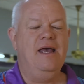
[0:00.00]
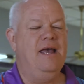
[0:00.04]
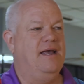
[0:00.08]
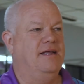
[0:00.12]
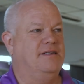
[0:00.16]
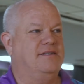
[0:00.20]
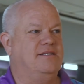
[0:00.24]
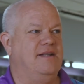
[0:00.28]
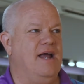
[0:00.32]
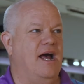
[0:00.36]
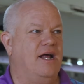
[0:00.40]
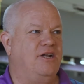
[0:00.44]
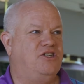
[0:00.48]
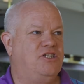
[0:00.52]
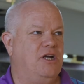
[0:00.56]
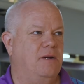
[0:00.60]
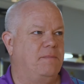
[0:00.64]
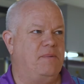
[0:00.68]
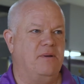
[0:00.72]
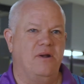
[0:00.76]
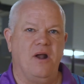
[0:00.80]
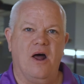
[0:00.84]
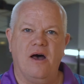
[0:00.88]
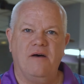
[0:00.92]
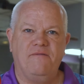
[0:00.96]
It's not
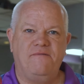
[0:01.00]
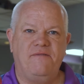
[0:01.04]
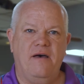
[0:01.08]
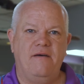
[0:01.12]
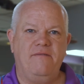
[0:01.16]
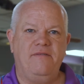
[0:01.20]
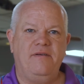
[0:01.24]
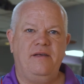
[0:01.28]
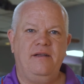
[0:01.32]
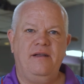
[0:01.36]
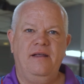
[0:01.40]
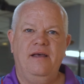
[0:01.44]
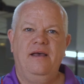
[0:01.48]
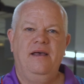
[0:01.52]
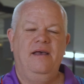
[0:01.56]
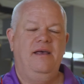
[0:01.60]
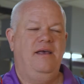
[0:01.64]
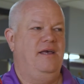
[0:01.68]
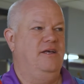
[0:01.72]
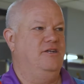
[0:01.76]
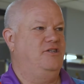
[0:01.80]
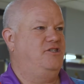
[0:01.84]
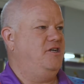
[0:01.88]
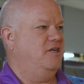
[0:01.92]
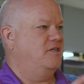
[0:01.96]
jumping off of it.
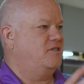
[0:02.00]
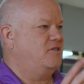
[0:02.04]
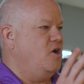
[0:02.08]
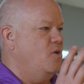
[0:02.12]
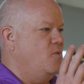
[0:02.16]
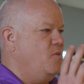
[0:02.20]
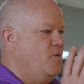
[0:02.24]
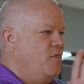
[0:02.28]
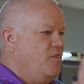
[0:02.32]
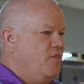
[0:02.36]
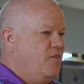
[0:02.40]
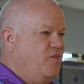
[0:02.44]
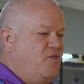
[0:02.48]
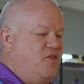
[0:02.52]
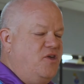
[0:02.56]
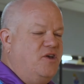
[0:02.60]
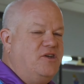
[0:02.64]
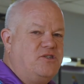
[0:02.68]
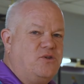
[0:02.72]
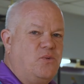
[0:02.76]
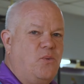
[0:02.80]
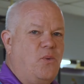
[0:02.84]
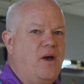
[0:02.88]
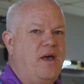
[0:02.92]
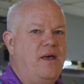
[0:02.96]
It's just going
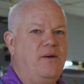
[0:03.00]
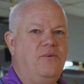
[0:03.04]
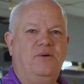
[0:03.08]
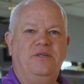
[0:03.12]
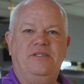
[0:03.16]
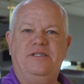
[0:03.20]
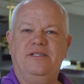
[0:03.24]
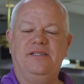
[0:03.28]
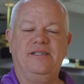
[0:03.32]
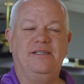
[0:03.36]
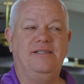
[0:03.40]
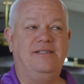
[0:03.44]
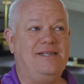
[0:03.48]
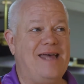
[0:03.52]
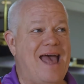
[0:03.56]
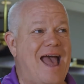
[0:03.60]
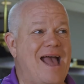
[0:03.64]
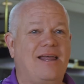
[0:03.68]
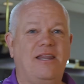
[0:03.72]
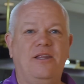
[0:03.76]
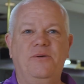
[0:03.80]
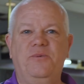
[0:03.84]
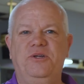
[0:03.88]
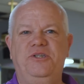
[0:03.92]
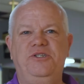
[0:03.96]
this way, which is
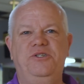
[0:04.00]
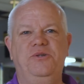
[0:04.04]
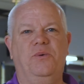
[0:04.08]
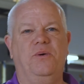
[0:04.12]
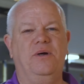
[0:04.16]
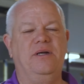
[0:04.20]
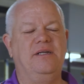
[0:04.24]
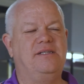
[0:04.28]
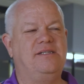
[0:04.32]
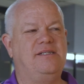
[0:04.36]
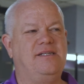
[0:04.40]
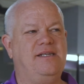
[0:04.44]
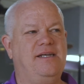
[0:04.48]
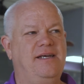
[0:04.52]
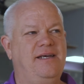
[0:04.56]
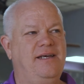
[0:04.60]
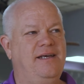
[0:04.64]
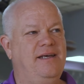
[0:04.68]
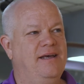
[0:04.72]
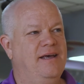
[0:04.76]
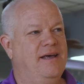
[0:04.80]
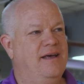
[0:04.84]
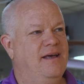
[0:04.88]
exactly what you want to see.